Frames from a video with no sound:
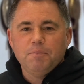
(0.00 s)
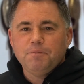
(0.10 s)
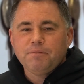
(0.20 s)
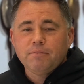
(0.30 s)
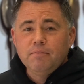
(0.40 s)
Right?
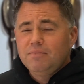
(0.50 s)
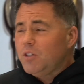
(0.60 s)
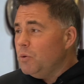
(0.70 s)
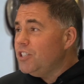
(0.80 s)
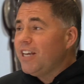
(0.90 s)

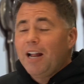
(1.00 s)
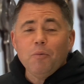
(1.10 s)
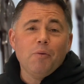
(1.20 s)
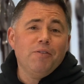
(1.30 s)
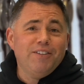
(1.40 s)
Which is kind
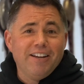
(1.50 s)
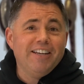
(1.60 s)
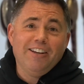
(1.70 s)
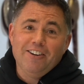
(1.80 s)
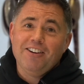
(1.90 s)
of what we've
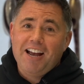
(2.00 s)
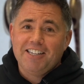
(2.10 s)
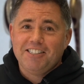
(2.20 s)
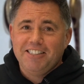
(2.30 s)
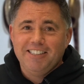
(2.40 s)
done here,
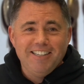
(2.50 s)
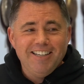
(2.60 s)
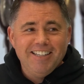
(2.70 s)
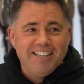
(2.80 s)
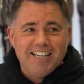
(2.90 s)
actually.
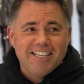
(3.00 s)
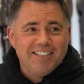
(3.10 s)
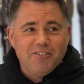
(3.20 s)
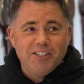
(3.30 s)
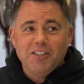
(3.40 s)

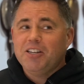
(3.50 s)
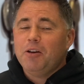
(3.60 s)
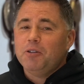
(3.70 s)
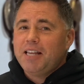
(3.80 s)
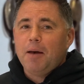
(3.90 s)
Like when you
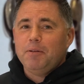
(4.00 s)
look at